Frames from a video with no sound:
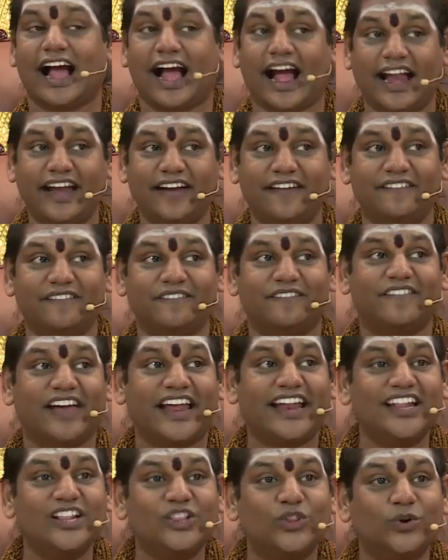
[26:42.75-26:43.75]
and
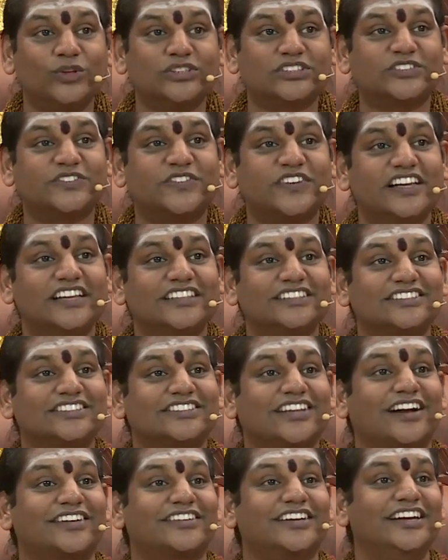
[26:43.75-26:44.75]
when those fears
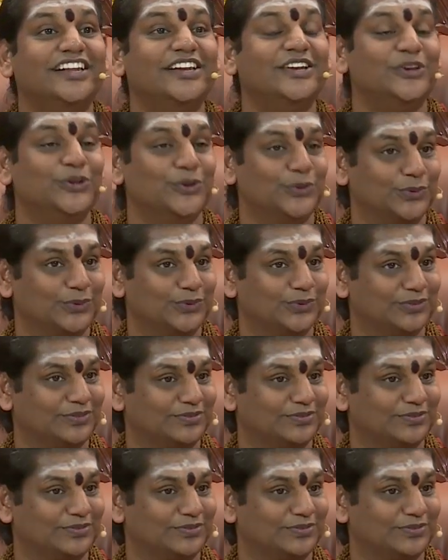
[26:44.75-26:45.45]
started in you.